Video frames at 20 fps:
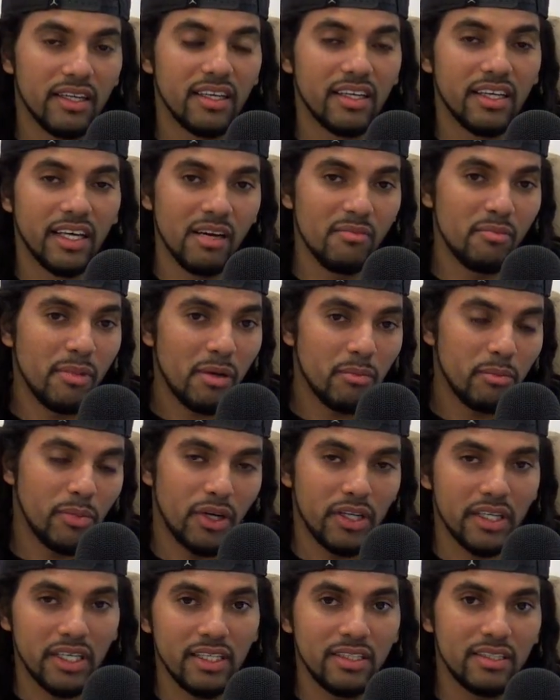get my
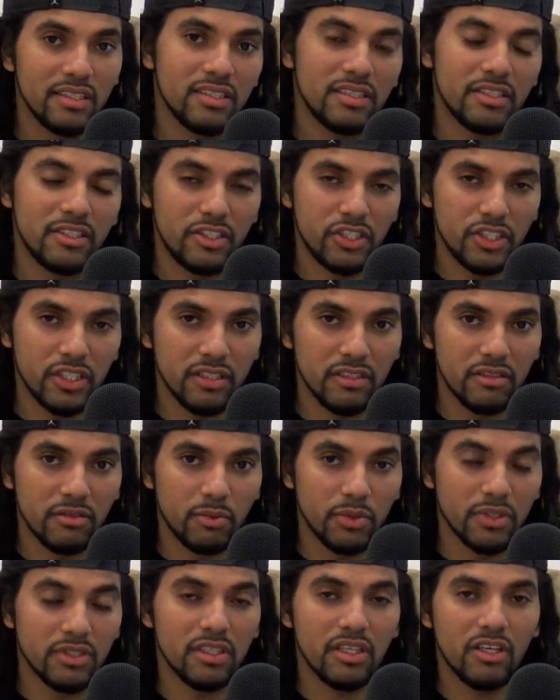butt in this chair
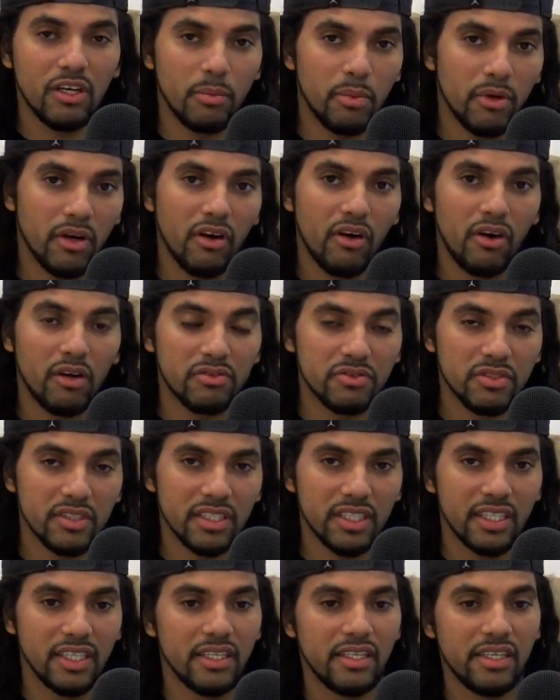with a cup of
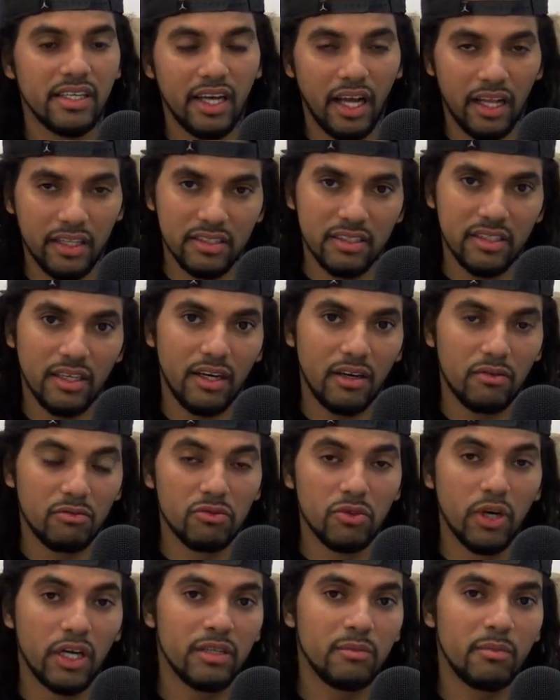coffee and start
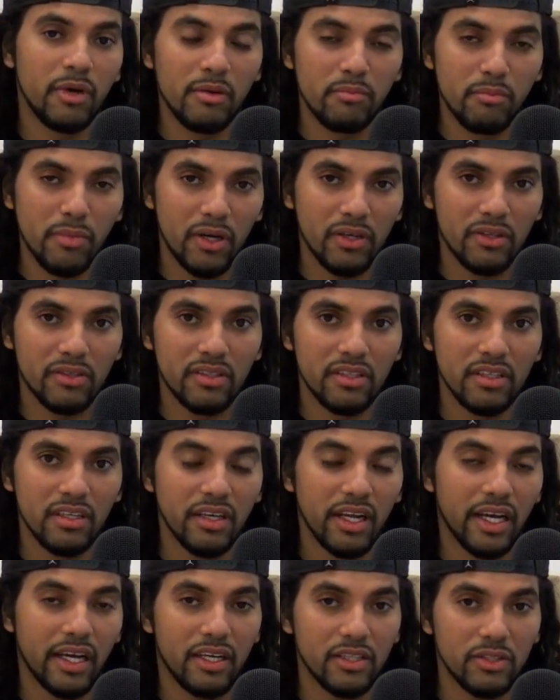running my mouth
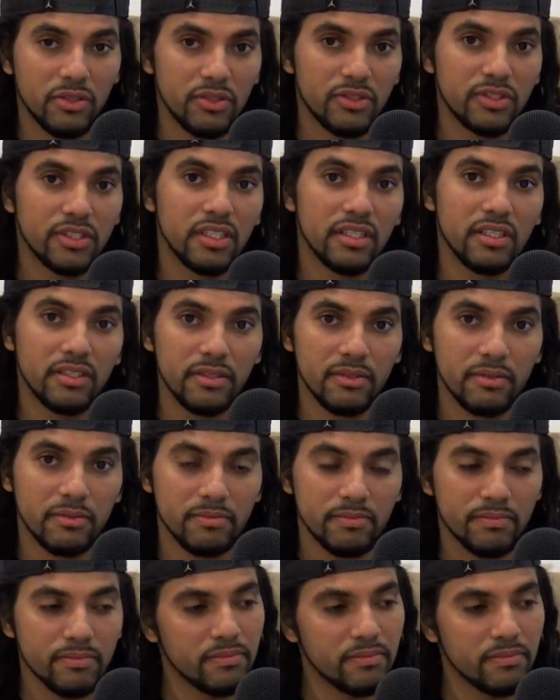like I usually do?